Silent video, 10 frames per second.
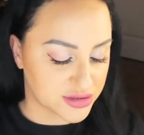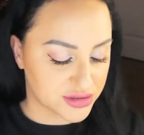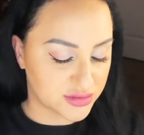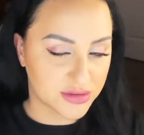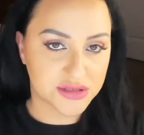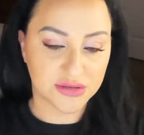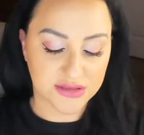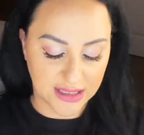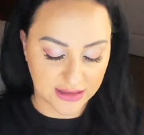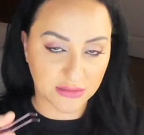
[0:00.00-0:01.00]
you do is you
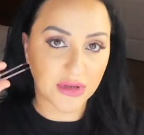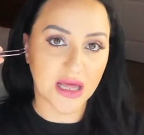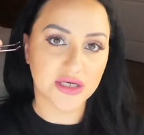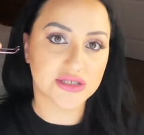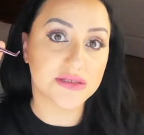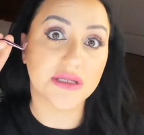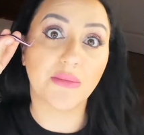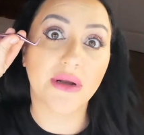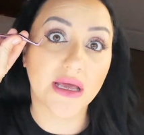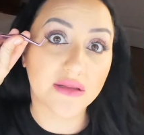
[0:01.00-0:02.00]
take them lashes and
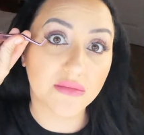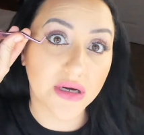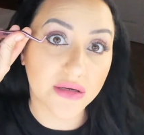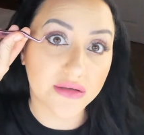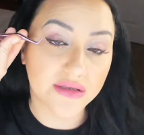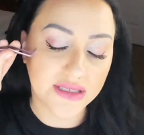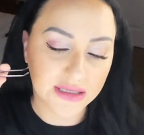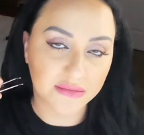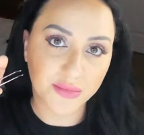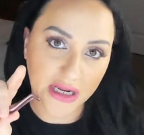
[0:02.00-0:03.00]
apply them
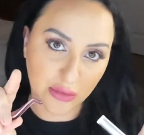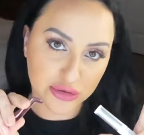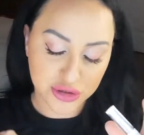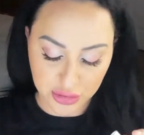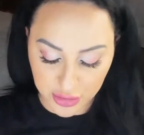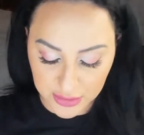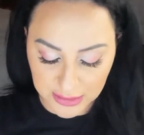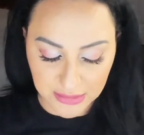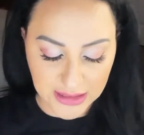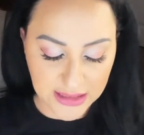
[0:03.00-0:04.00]
underneath, but I will show you in
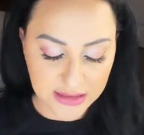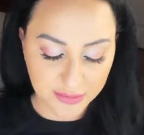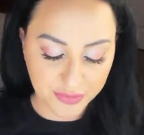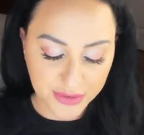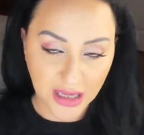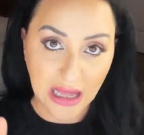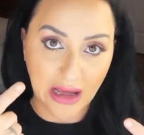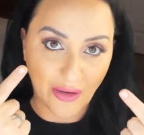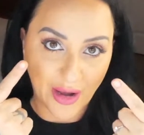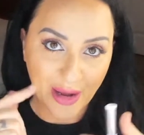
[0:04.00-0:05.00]
a minute
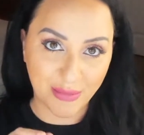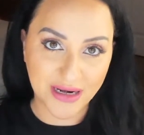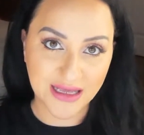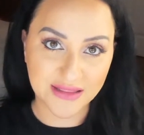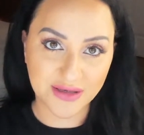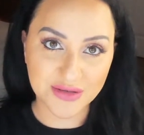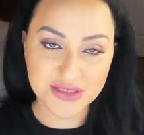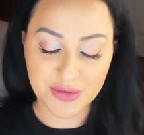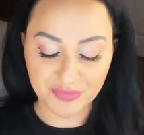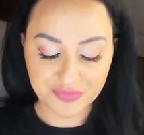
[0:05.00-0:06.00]
how I applied
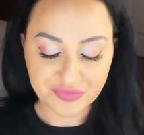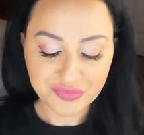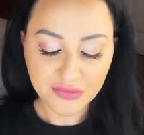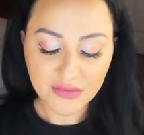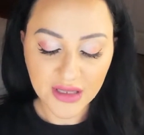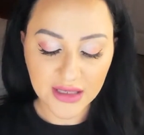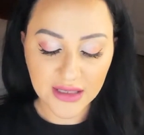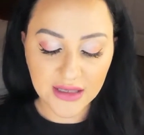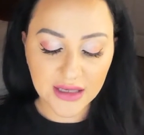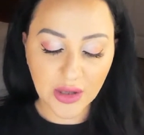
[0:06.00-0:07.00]
those.
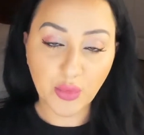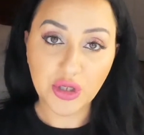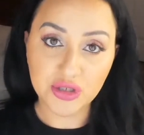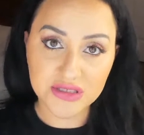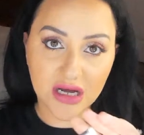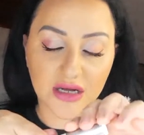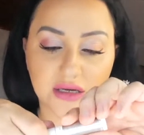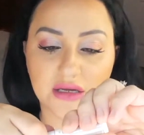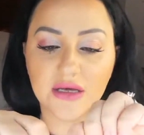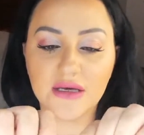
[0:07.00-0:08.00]
And when you're done,
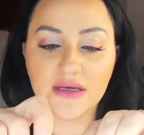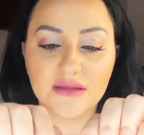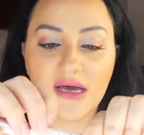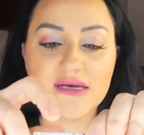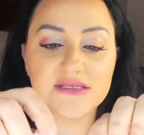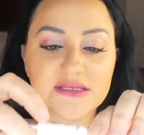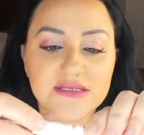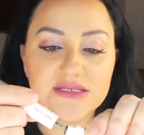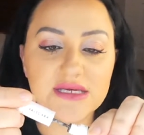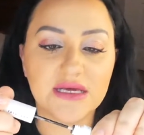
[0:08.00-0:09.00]
there is the
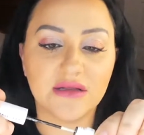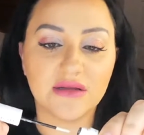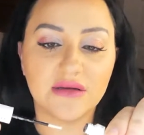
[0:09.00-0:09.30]
seal.